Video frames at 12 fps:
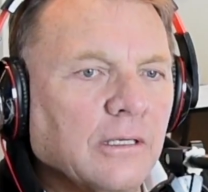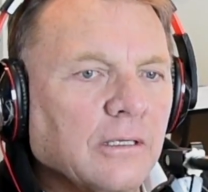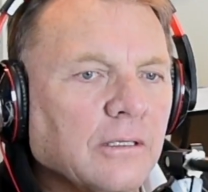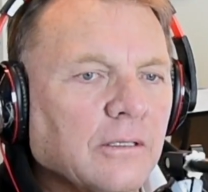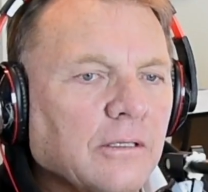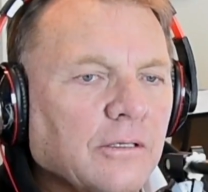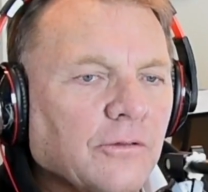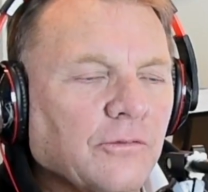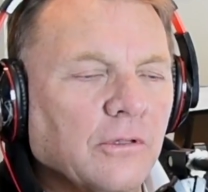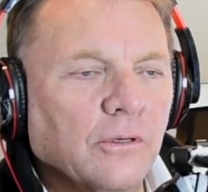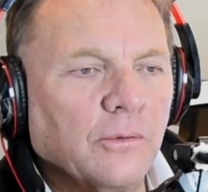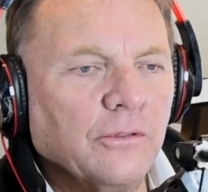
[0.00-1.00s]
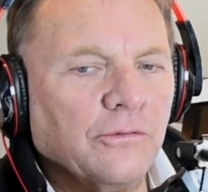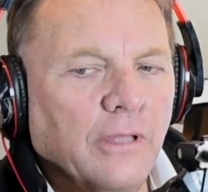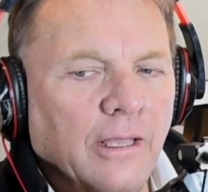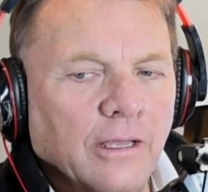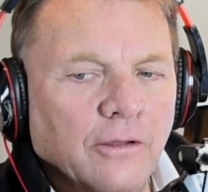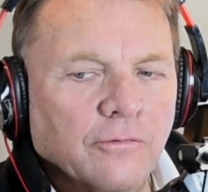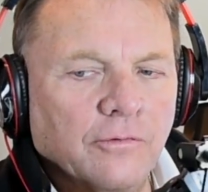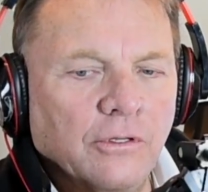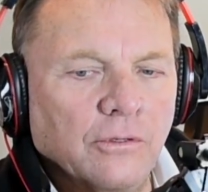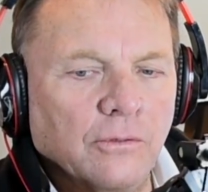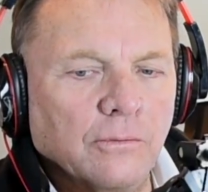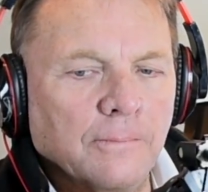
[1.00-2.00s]
the distilleries have
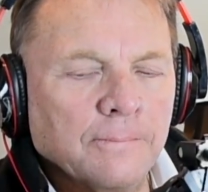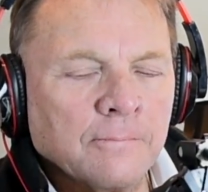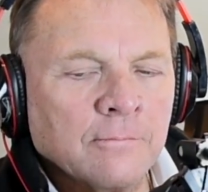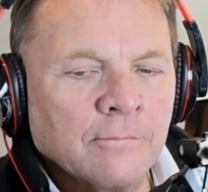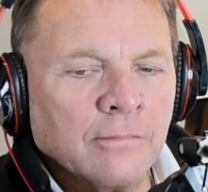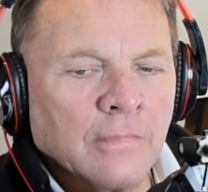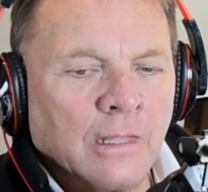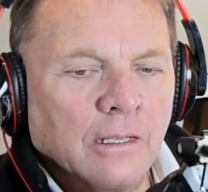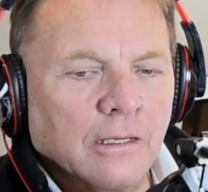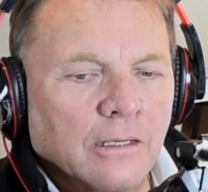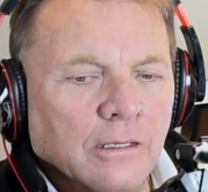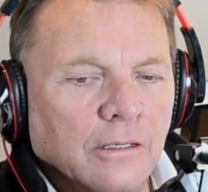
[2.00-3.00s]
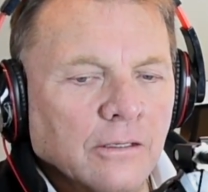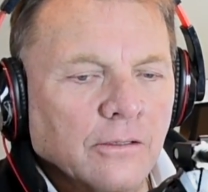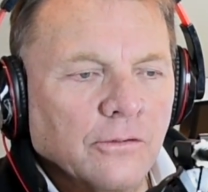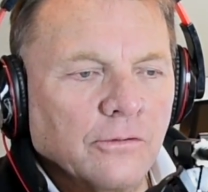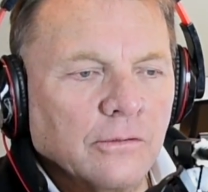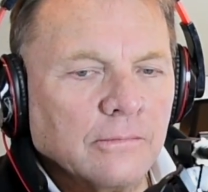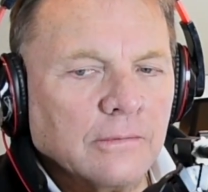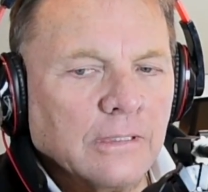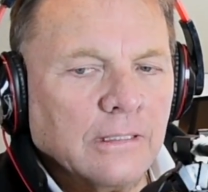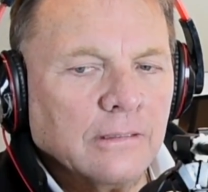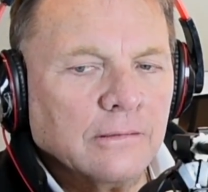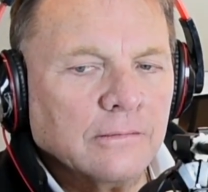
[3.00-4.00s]
to,
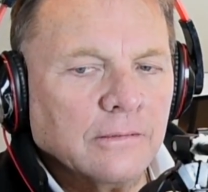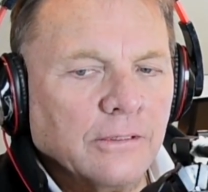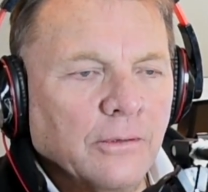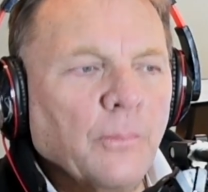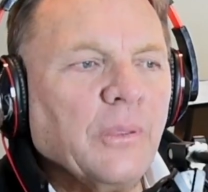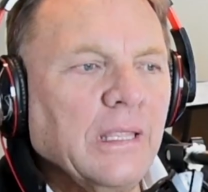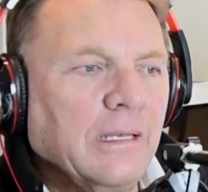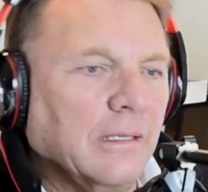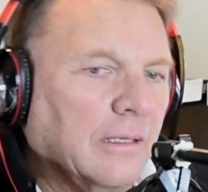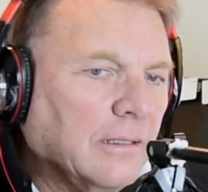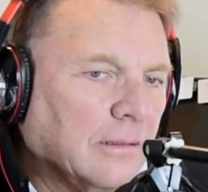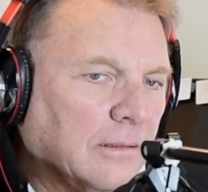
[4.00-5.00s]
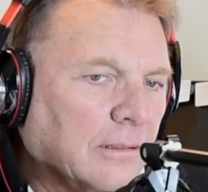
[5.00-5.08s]
they're impeded.